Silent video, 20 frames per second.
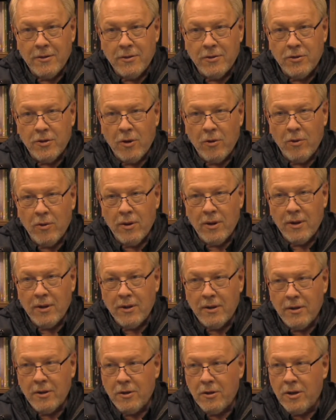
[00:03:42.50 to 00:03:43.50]
So
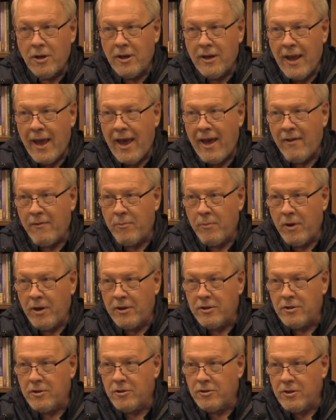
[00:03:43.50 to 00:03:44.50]
you didn't have
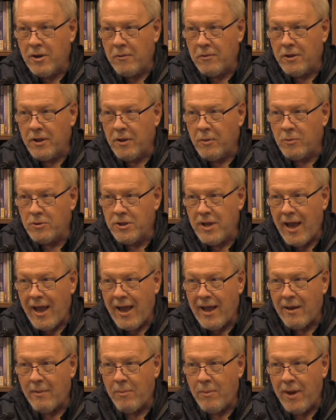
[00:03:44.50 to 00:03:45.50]
much because everything was
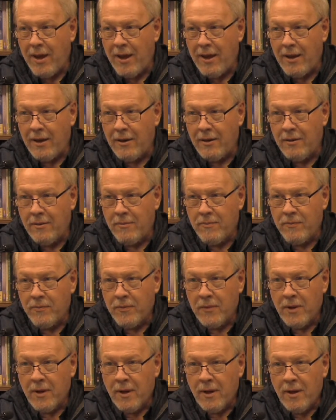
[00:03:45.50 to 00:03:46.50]
handmade.
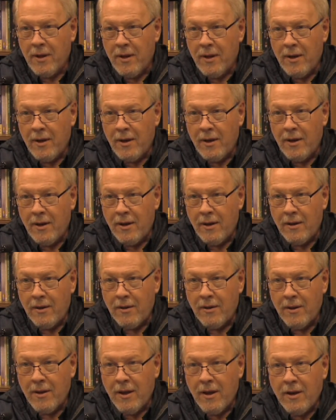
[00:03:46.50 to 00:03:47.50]

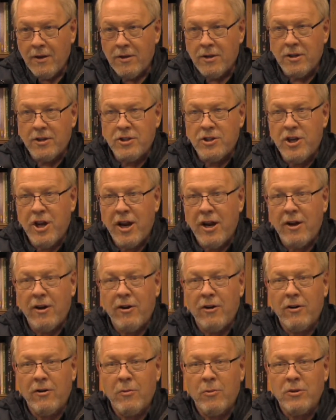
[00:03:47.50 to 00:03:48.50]
To
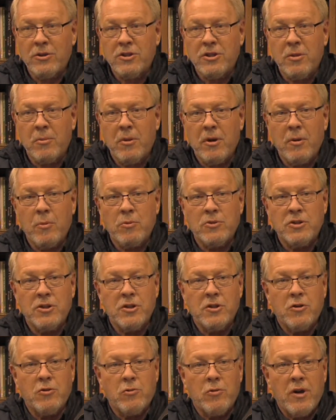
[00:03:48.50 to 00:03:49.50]
tear when somebody was in
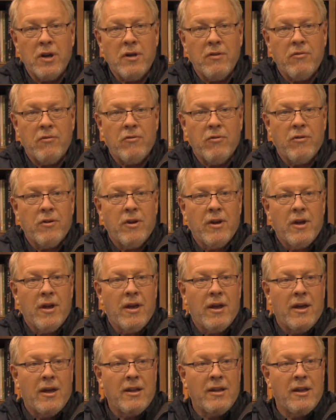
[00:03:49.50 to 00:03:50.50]
grief
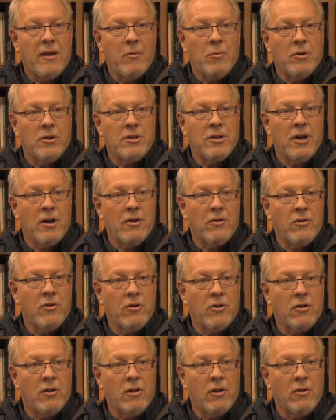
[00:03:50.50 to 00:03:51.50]
and they would tear their
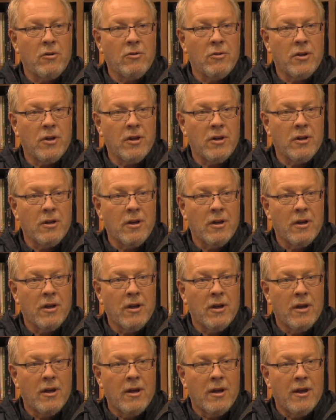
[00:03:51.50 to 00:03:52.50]
clothing,
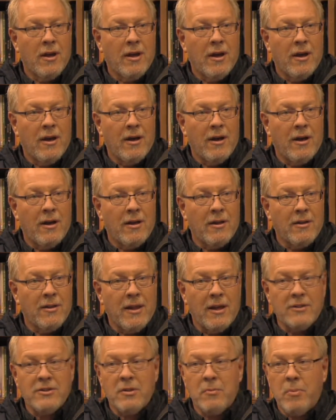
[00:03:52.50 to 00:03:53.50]

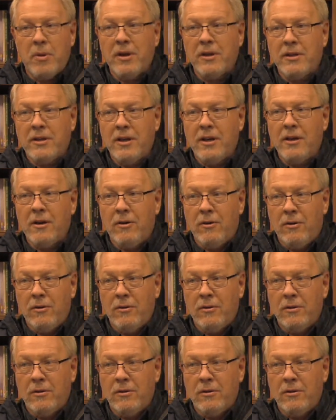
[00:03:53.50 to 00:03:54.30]
that's a big deal.